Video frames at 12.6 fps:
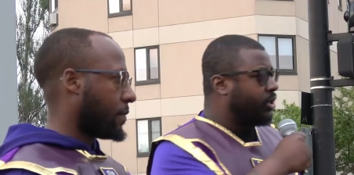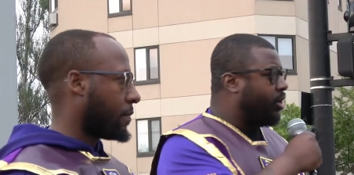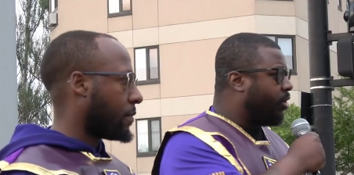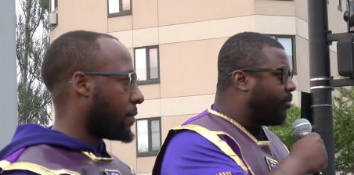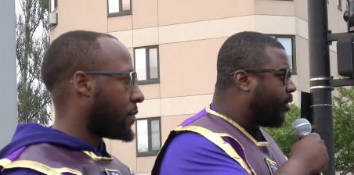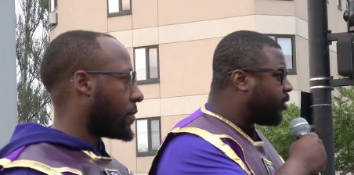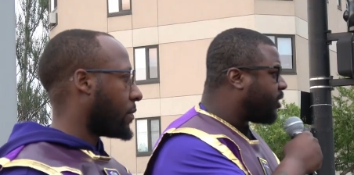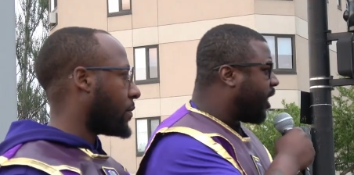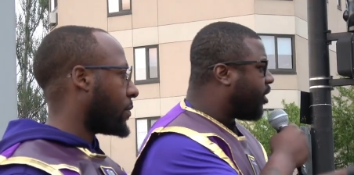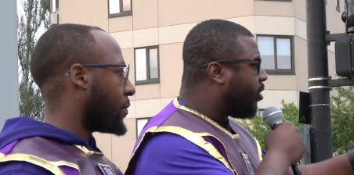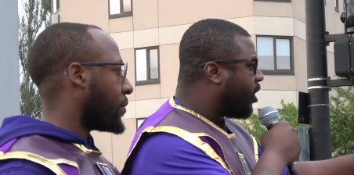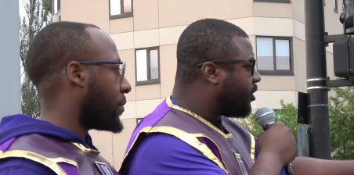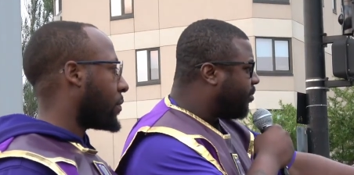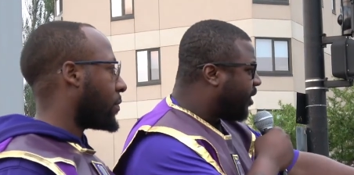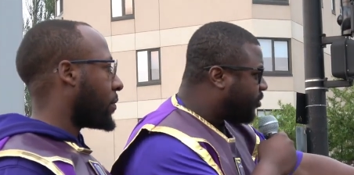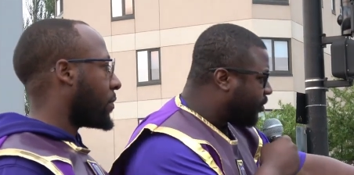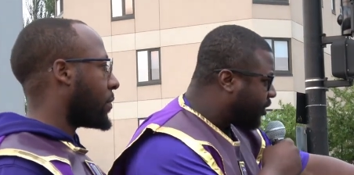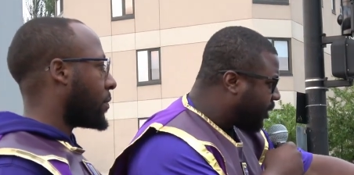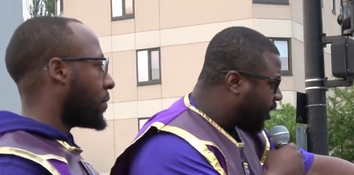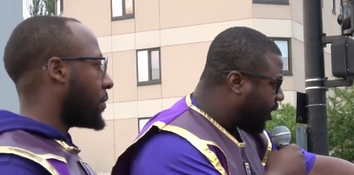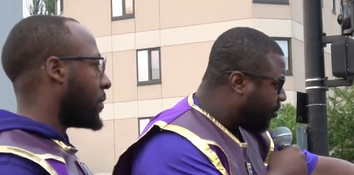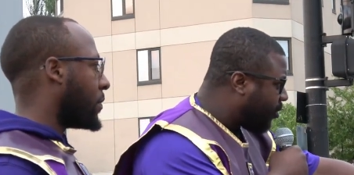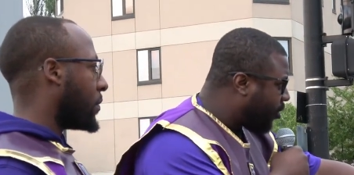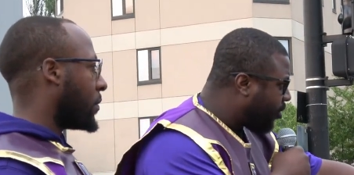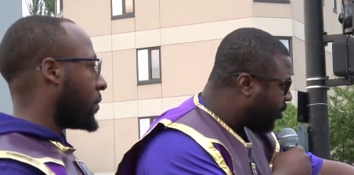Speaker 1: Shalom, most high Christ bless. What's your
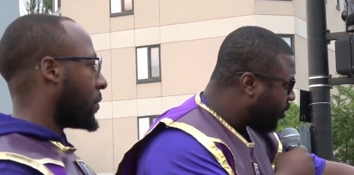name, bro?